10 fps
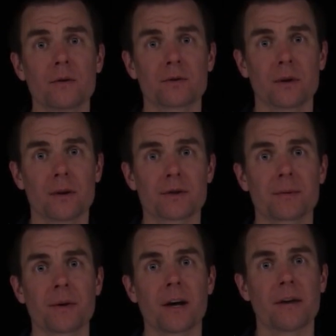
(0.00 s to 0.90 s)

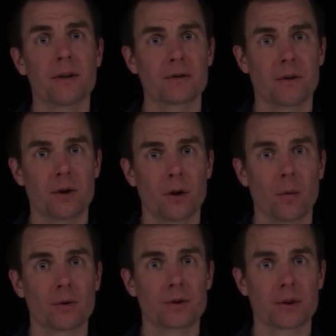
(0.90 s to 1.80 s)
students, in this video
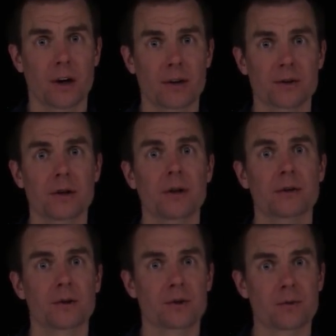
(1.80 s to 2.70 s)
we'll discuss
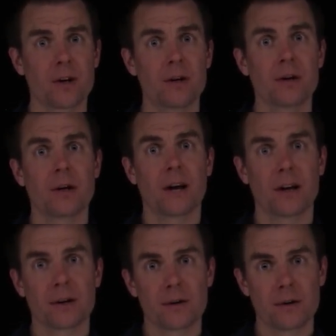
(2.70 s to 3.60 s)
discrete
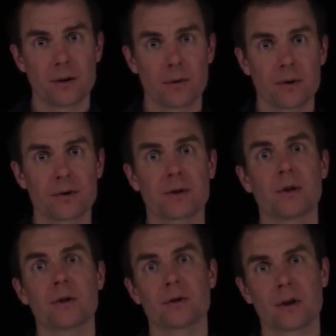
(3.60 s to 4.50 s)
and continuous
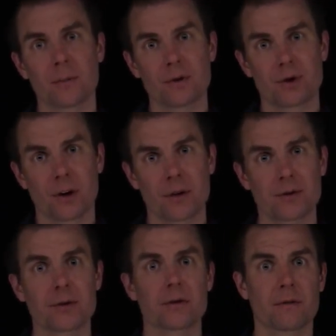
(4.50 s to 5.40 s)
term
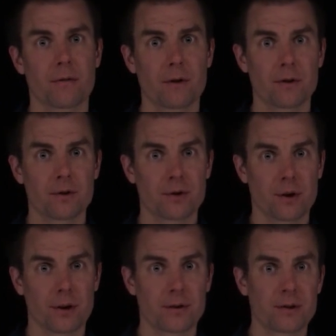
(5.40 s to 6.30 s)
insurance, deferred
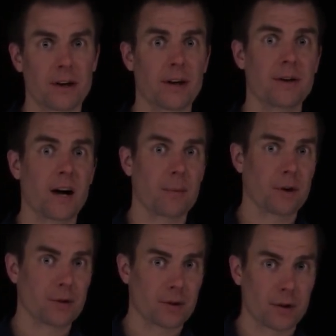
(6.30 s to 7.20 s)
insurance, and
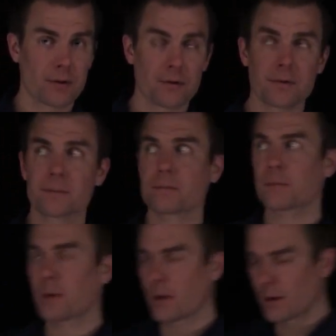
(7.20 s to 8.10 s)
endowment insurance.
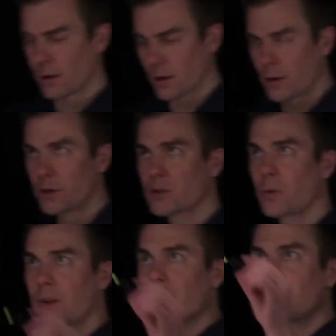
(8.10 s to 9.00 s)
So
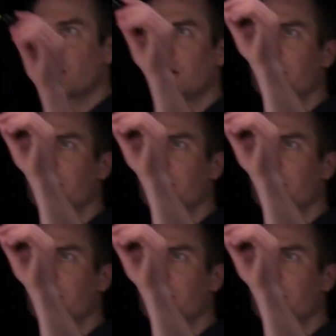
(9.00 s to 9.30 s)
we consider